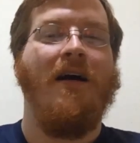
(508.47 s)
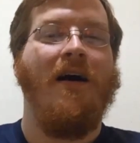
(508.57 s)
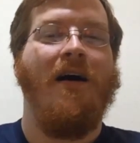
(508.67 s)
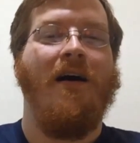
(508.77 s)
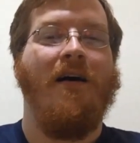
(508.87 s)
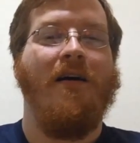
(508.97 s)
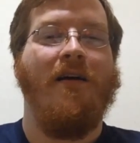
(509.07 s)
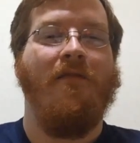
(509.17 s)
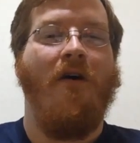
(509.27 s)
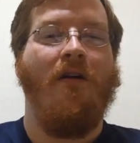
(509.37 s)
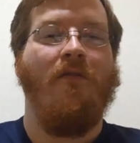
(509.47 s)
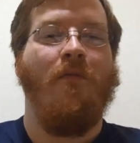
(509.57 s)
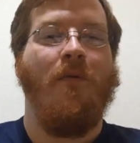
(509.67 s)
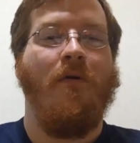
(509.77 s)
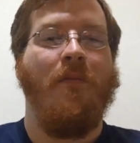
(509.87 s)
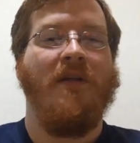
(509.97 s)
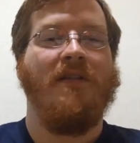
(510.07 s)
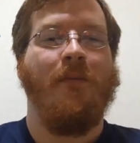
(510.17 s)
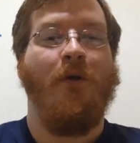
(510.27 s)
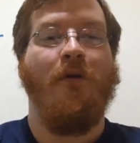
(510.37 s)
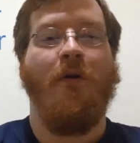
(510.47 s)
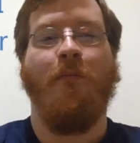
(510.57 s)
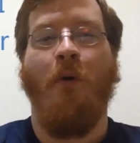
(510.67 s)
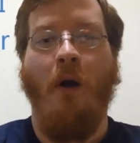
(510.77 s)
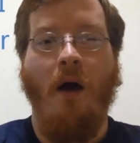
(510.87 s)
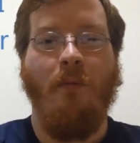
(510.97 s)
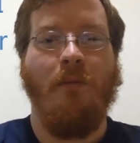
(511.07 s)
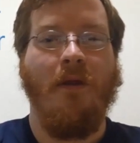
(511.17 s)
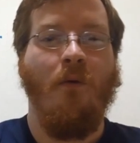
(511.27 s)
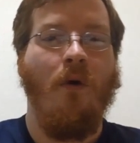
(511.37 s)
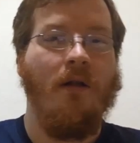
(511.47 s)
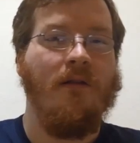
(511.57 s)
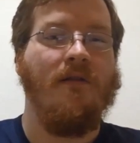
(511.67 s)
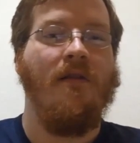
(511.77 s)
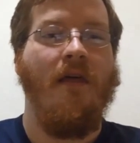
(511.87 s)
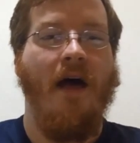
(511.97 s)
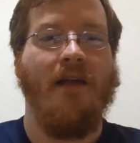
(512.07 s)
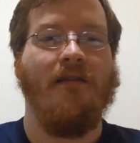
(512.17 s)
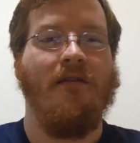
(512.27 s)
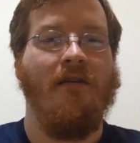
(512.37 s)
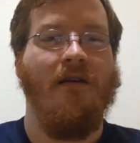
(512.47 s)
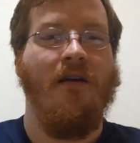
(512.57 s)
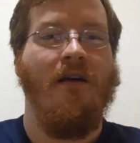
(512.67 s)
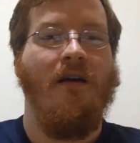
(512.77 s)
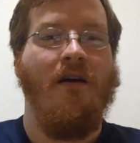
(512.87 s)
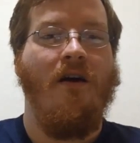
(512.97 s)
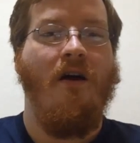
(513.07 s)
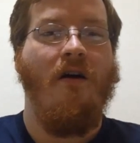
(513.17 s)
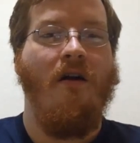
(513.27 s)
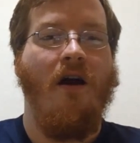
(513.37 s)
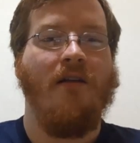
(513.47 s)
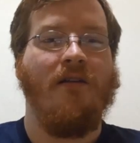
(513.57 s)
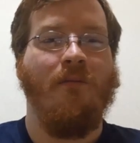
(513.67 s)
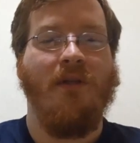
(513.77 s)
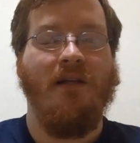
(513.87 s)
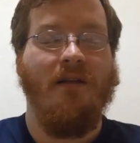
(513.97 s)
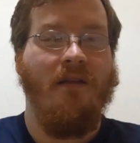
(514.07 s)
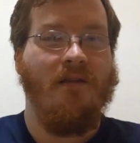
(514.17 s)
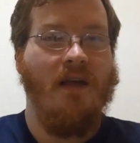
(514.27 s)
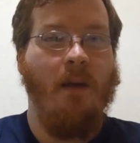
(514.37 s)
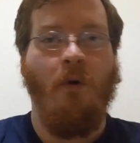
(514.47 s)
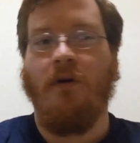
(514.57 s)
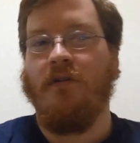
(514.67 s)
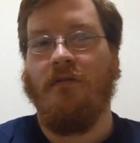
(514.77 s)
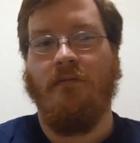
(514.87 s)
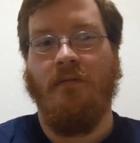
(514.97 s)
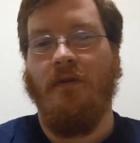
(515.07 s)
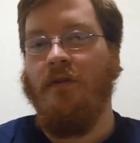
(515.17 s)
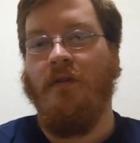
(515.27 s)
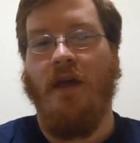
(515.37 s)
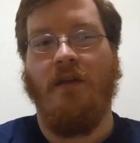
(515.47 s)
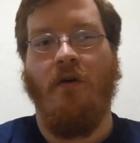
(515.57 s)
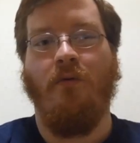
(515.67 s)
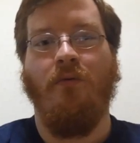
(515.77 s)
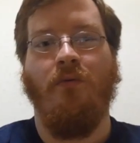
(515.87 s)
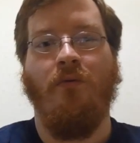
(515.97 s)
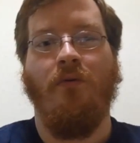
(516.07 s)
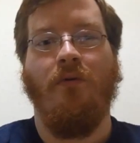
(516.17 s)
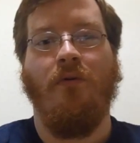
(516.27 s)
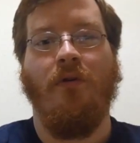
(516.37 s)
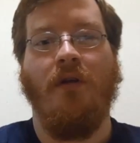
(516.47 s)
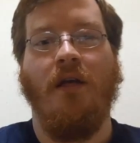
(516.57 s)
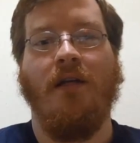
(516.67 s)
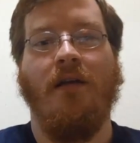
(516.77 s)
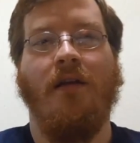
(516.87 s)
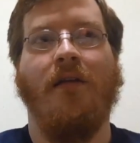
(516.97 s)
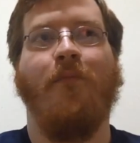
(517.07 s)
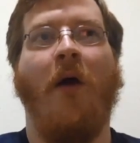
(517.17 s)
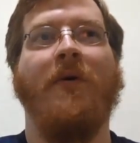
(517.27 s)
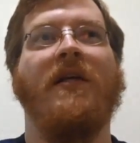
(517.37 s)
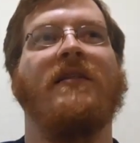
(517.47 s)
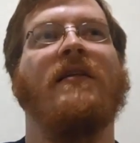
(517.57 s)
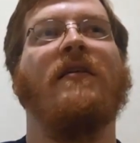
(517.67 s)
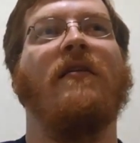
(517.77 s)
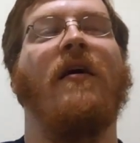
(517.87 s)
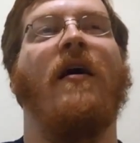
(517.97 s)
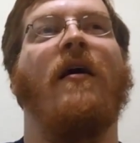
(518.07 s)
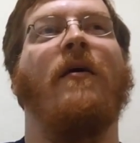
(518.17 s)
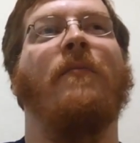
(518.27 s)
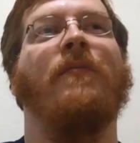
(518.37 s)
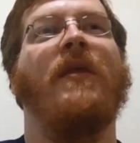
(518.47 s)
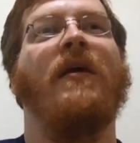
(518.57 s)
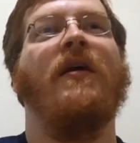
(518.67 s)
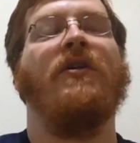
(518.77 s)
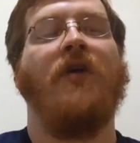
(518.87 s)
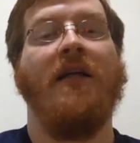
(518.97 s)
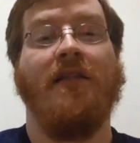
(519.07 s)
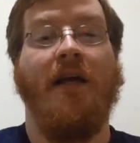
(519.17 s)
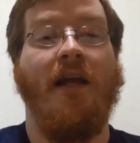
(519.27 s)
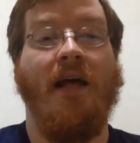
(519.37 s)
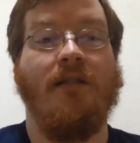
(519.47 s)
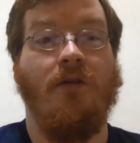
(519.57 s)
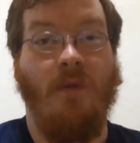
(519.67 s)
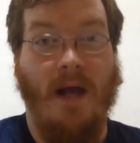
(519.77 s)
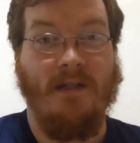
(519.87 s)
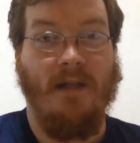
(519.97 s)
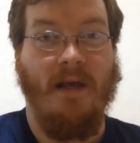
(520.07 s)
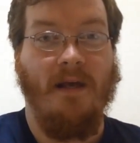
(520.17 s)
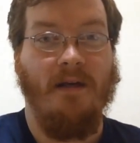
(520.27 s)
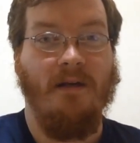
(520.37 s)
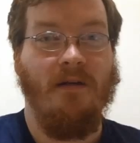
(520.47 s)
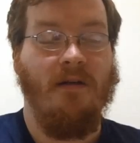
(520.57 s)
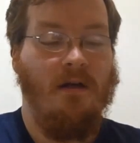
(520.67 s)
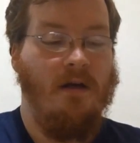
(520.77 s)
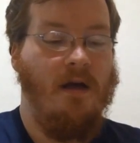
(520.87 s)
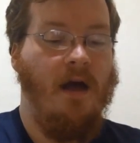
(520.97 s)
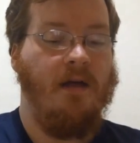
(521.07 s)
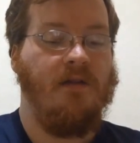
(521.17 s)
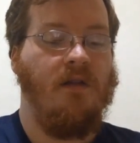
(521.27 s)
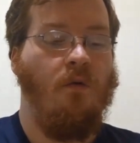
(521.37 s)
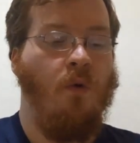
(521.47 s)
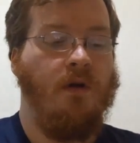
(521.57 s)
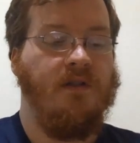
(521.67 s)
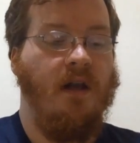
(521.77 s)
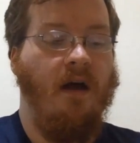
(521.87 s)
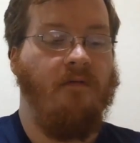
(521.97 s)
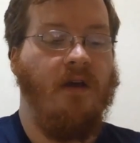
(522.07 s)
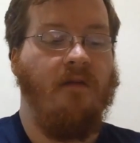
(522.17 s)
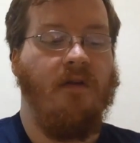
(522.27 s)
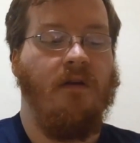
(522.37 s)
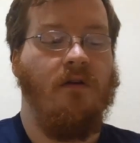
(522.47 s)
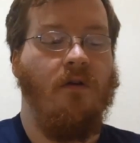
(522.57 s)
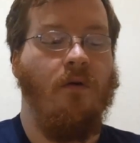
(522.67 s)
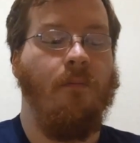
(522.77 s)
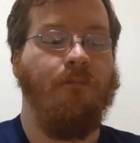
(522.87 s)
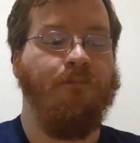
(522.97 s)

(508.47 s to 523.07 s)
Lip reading: If all of them are a bit similar, there are probably ones that are not completely the same, or they don't. It probably doesn't translate as directly as the words that I've given do.